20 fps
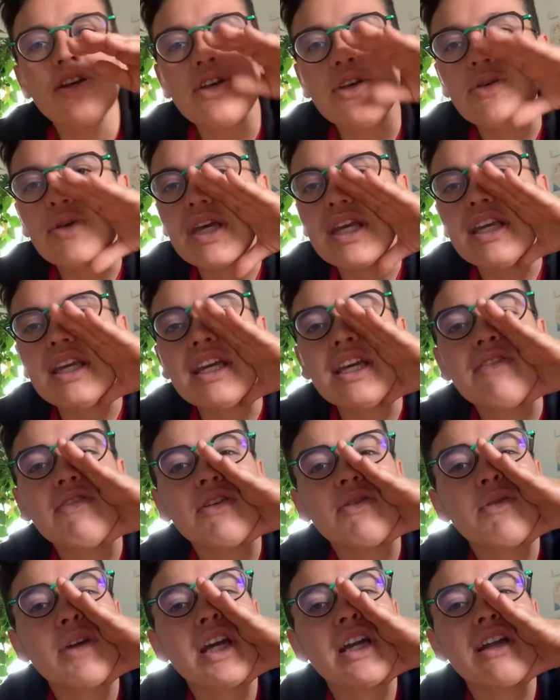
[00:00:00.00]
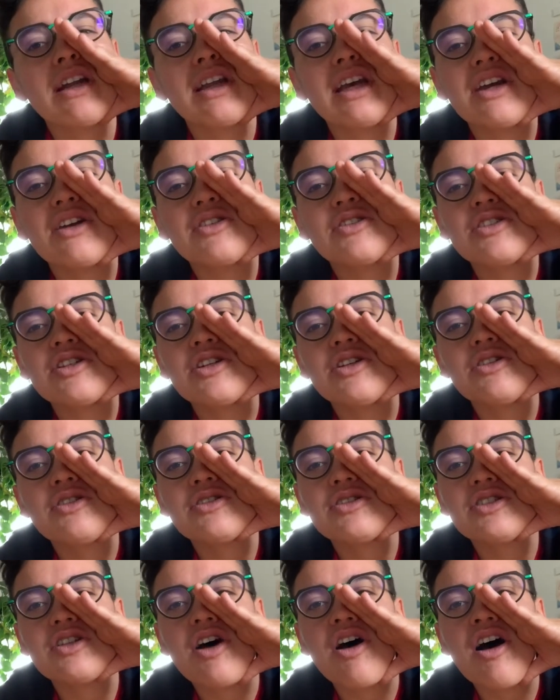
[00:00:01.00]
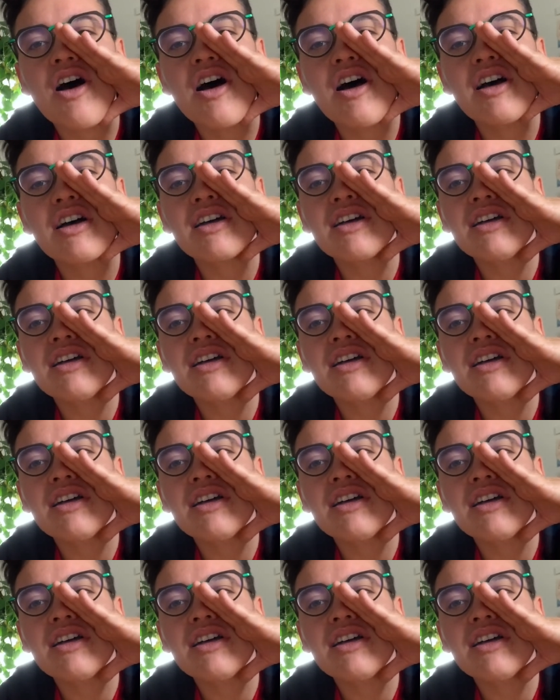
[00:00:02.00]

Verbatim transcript: You can even write a letter to your dog.